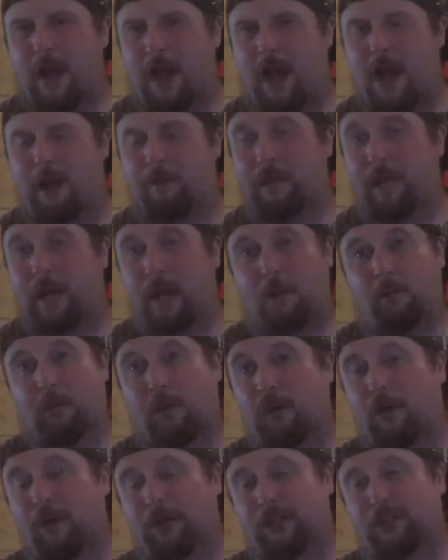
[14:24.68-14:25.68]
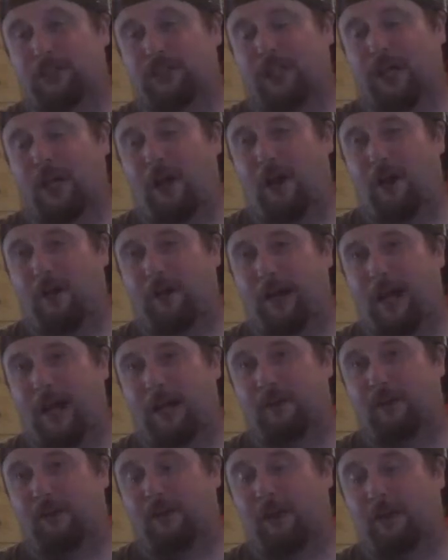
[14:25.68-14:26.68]
I mean, I wouldn't like to see her and
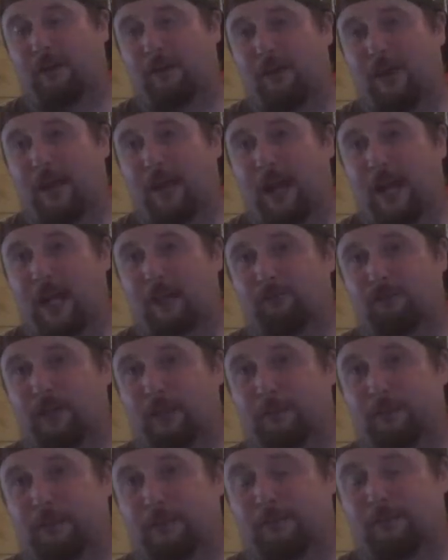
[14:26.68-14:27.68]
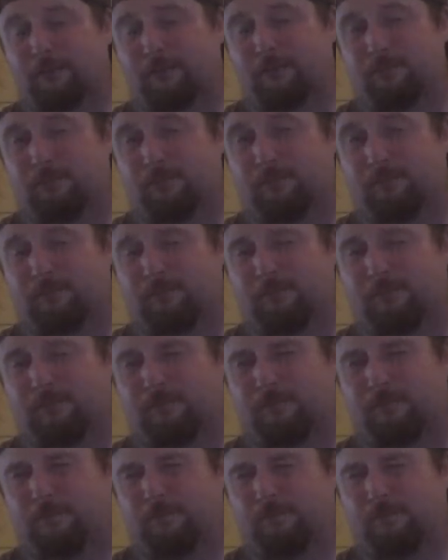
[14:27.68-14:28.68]
Alan Rickman,
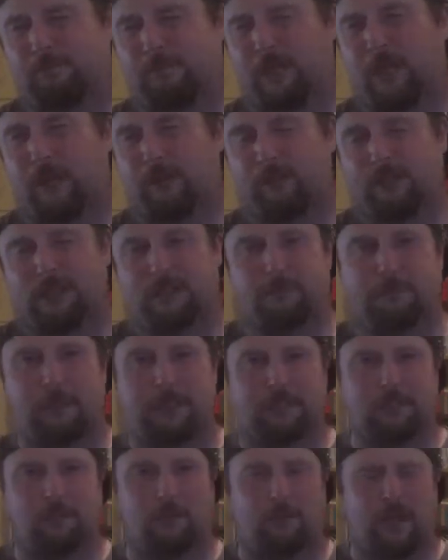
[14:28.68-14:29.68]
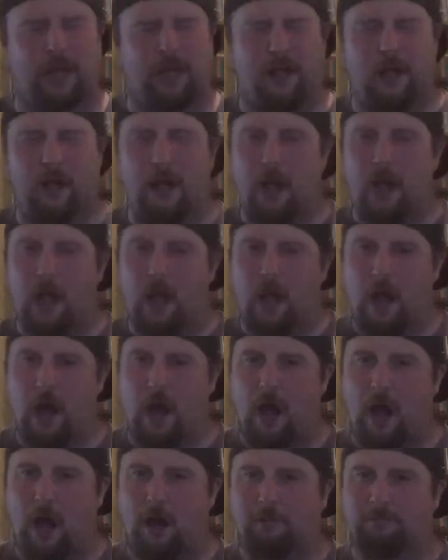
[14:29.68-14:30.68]
you know, rest in peace and all that.
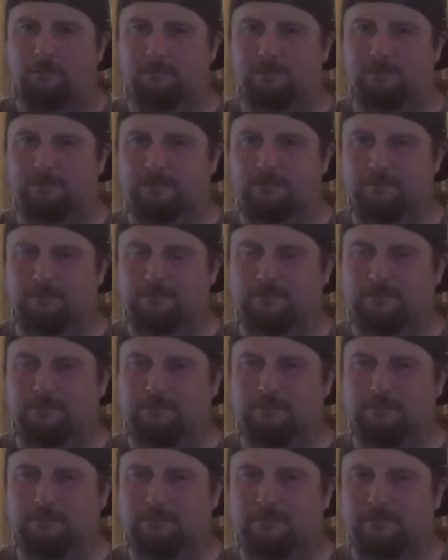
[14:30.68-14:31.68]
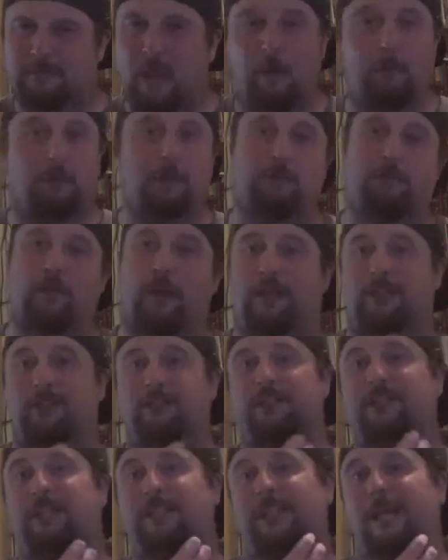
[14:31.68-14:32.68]
I wouldn't have liked to
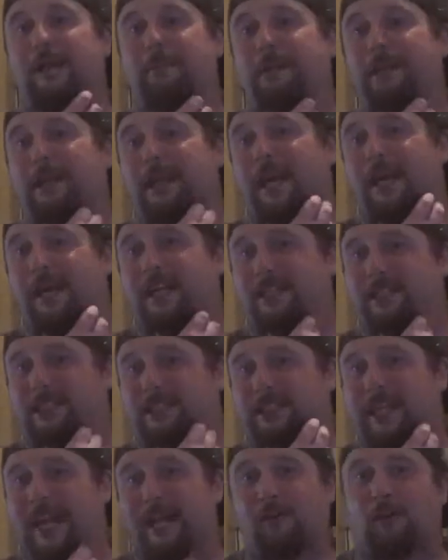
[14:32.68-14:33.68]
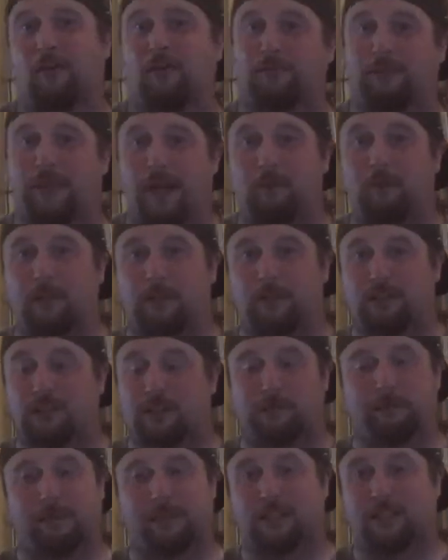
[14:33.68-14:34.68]
have seen them in a stare-off. That would have
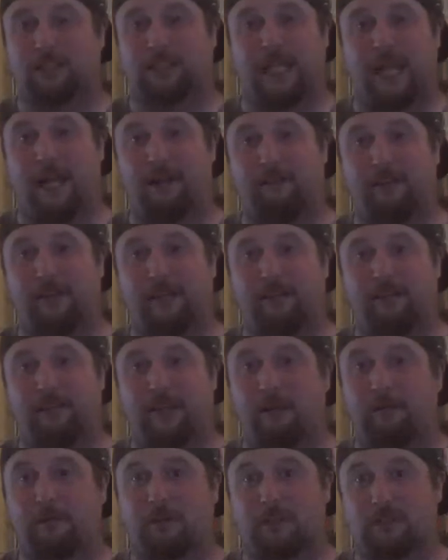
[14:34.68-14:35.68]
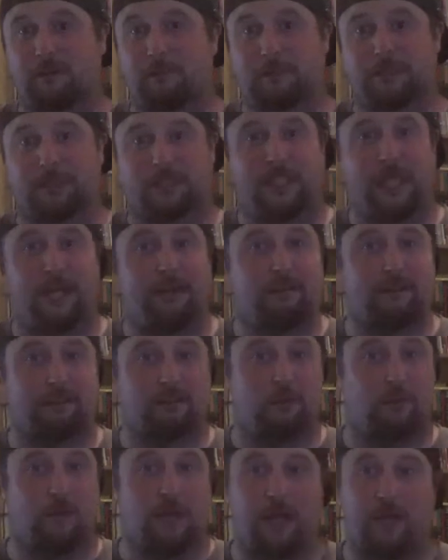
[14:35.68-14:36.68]
just been scary. That would have just been scary as
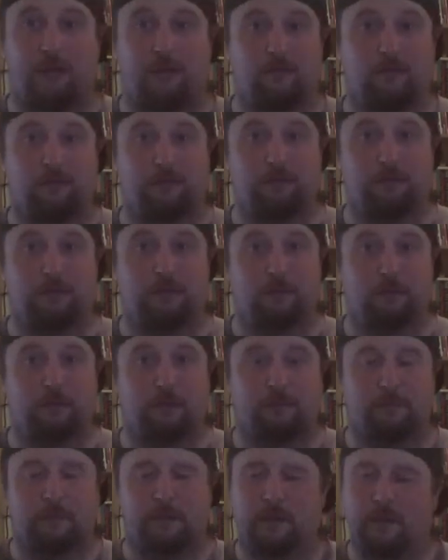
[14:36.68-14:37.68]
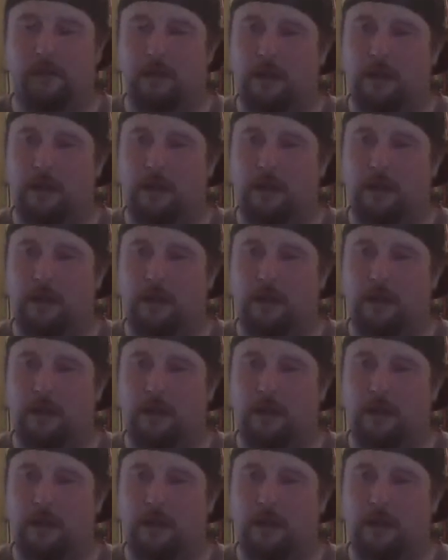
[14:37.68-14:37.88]
all hell. It really would have been.